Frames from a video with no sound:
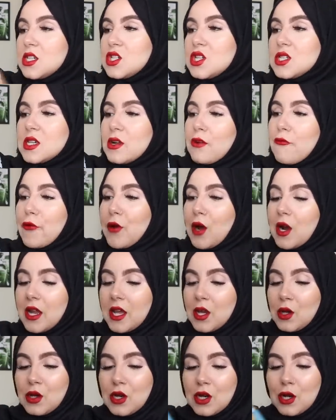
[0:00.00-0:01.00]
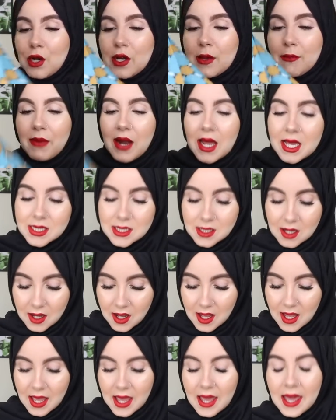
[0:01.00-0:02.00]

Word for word: It's just a really good looking blazer.